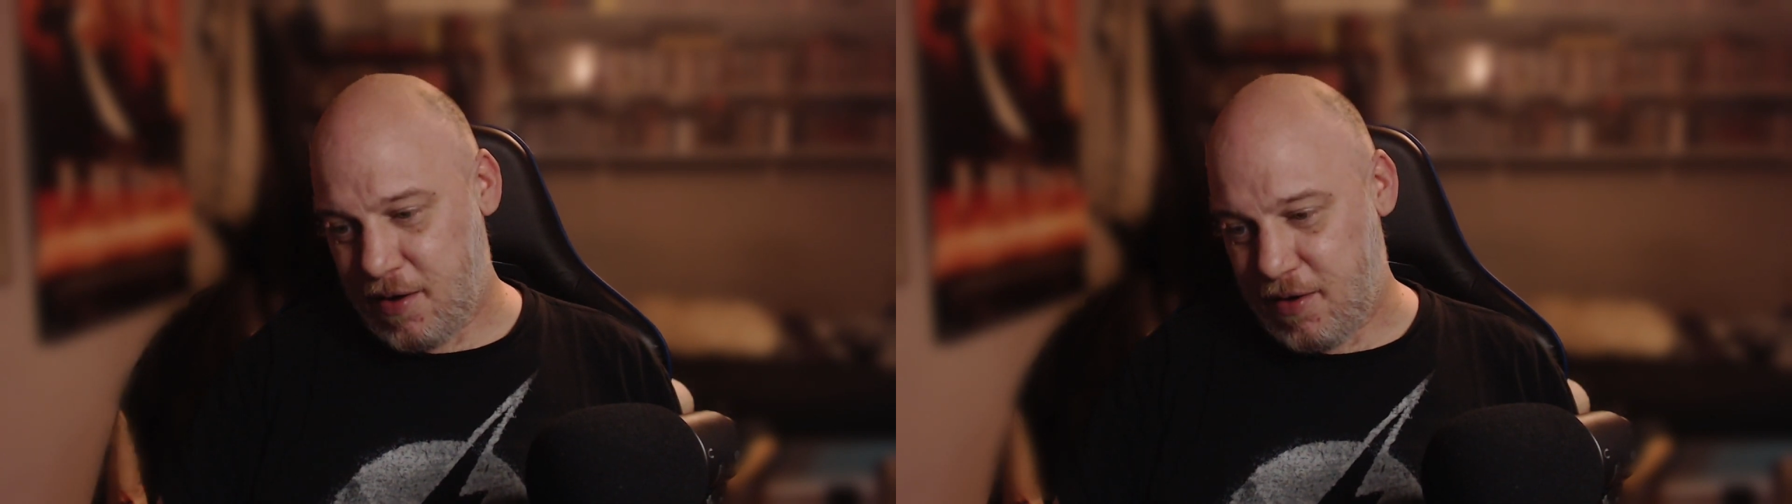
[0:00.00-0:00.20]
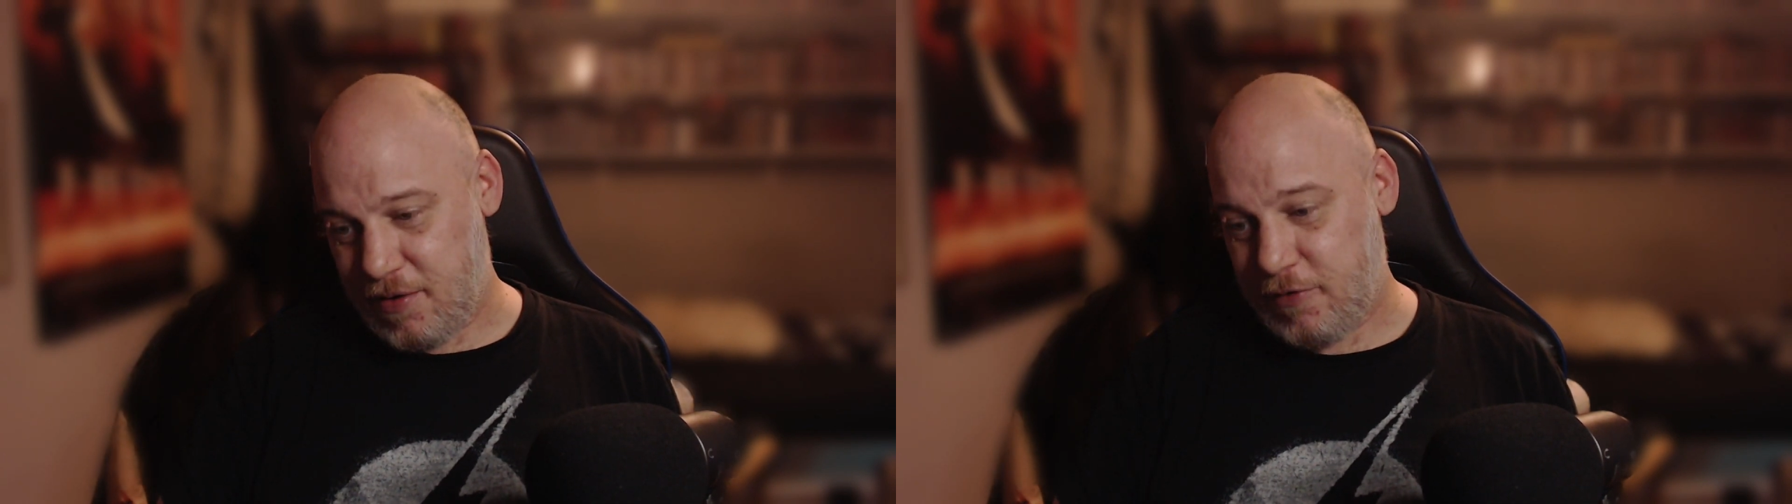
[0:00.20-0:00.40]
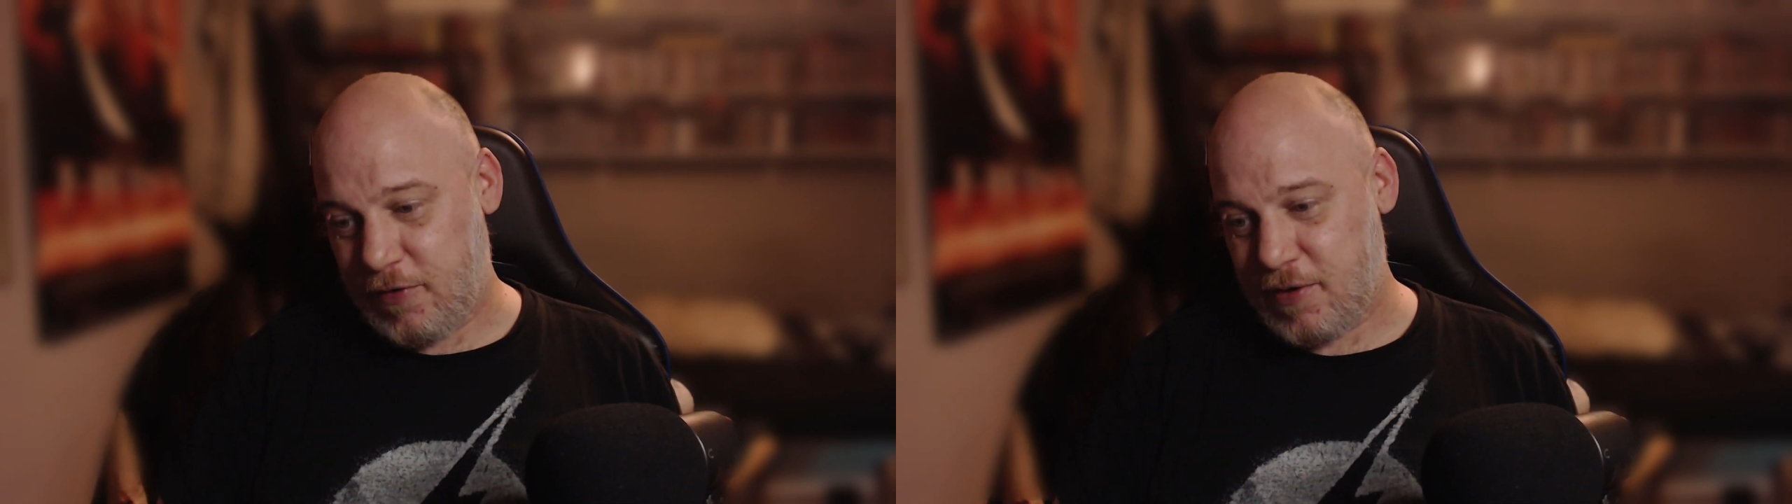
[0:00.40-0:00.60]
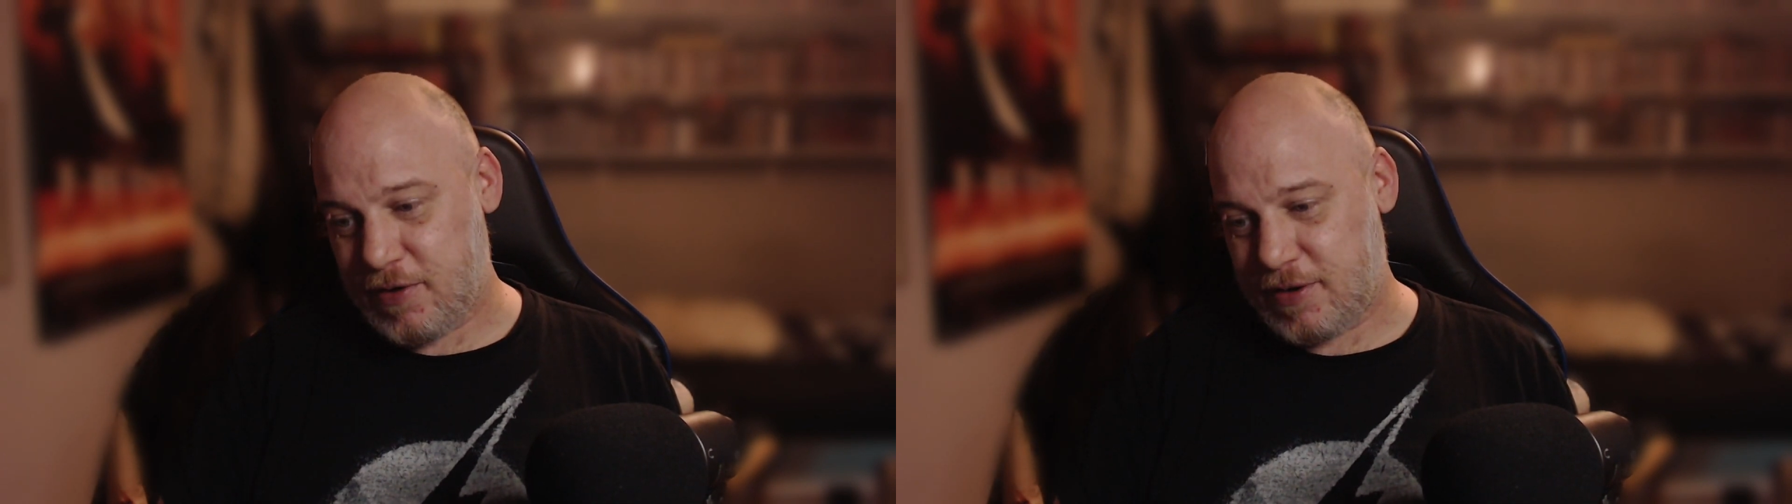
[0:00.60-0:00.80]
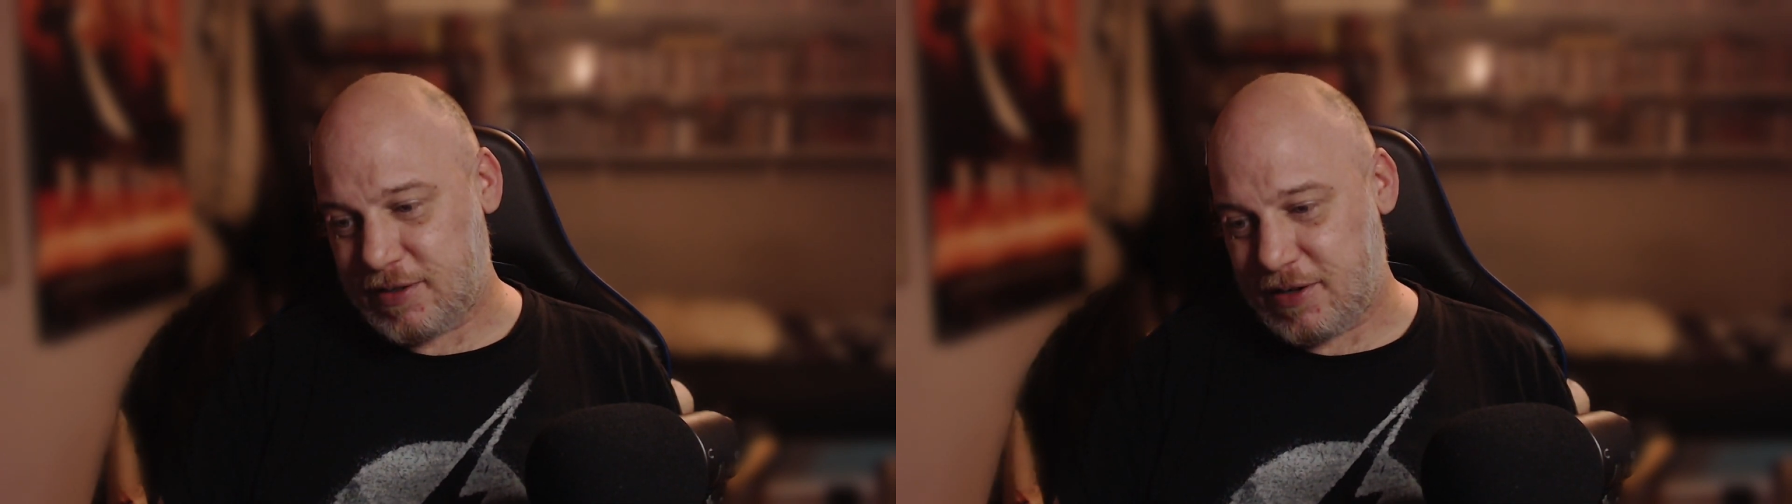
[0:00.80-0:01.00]
I
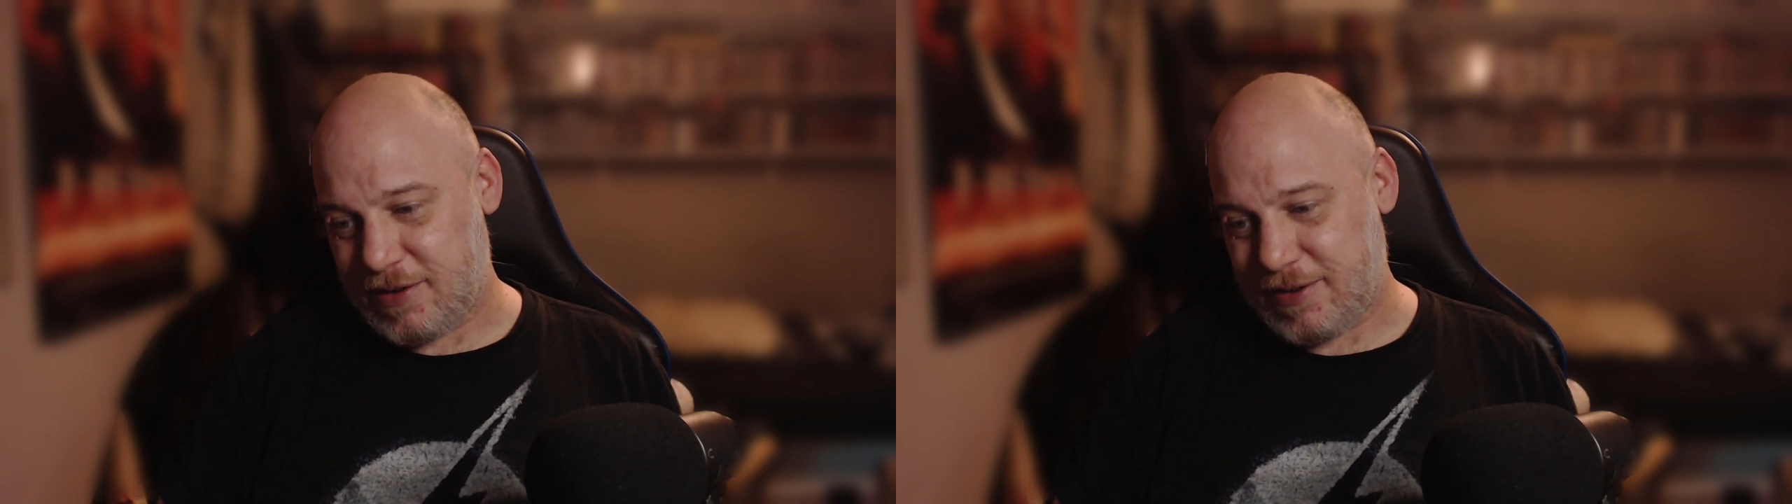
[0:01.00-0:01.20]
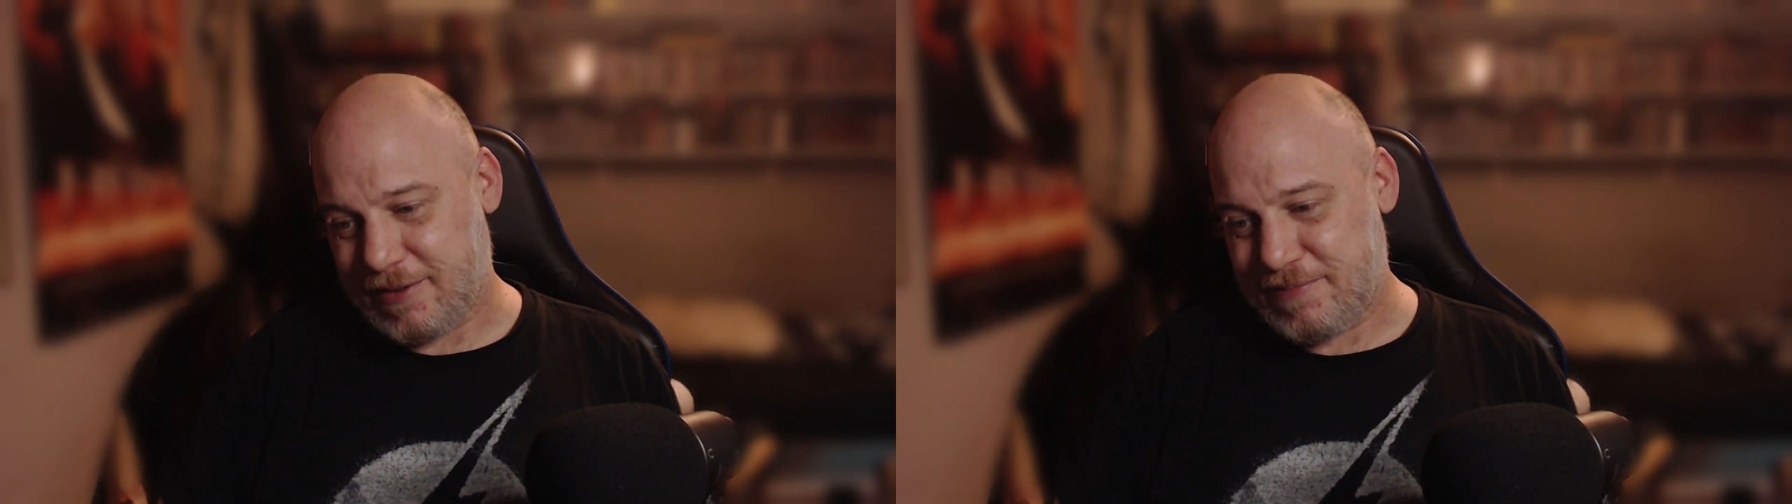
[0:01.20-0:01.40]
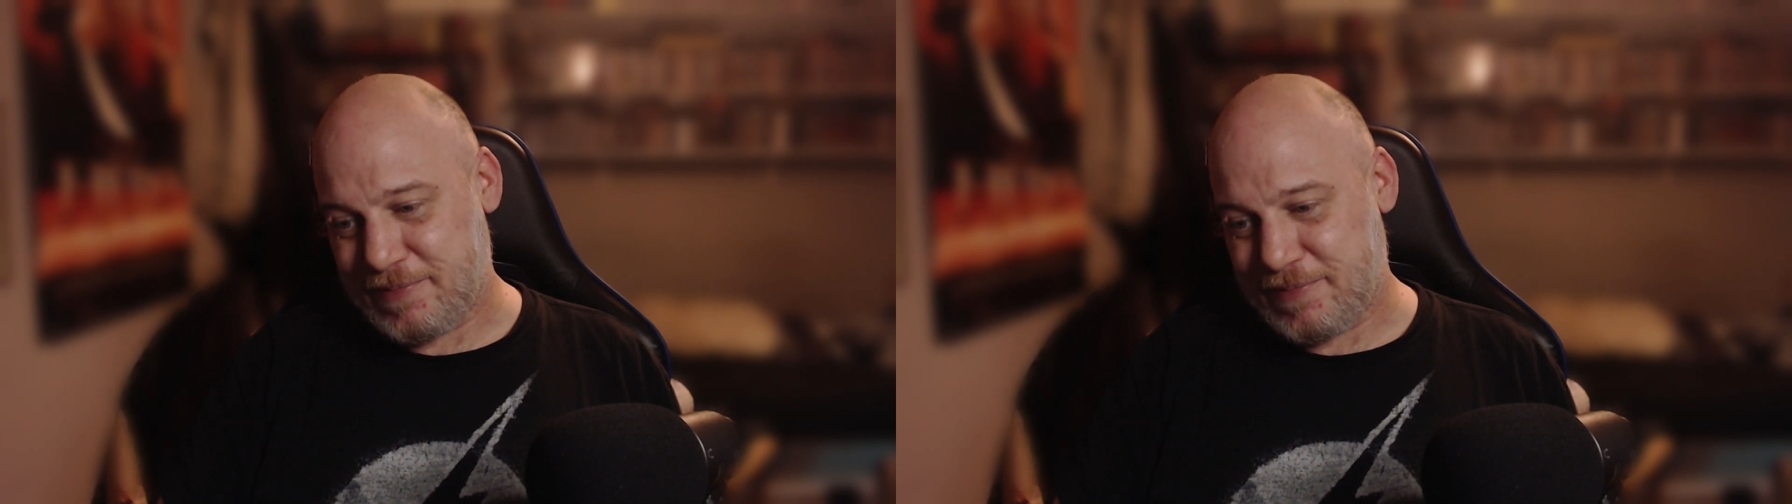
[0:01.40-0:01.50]
find like